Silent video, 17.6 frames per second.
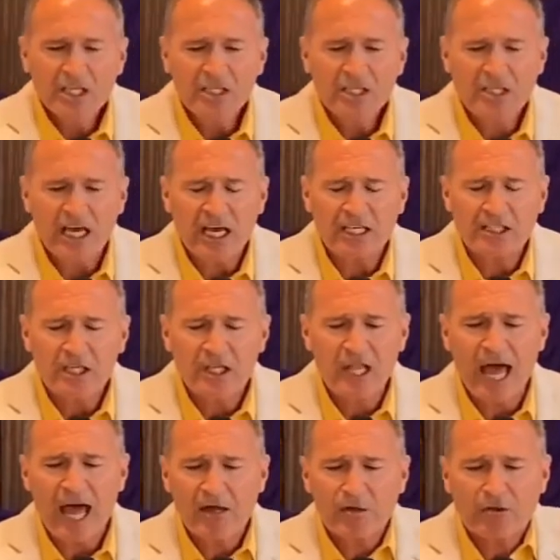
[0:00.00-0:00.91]
sends
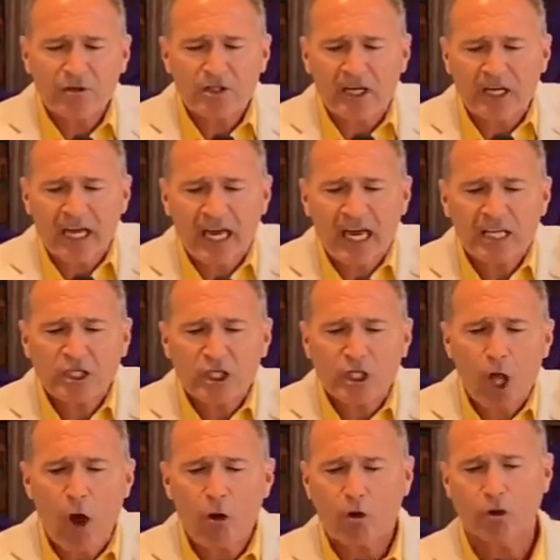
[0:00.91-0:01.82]
letters to each
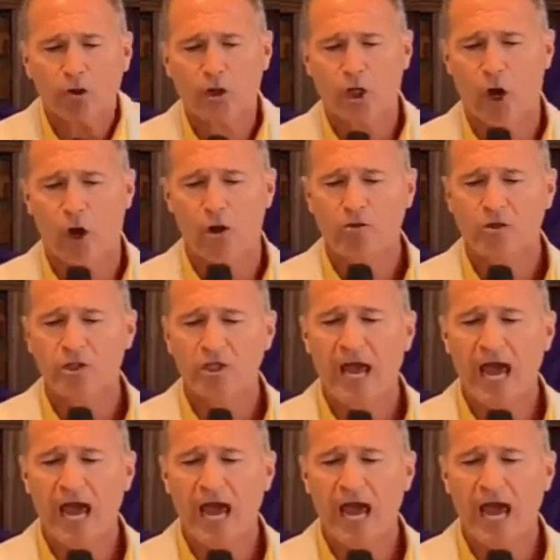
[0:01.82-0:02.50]
local church,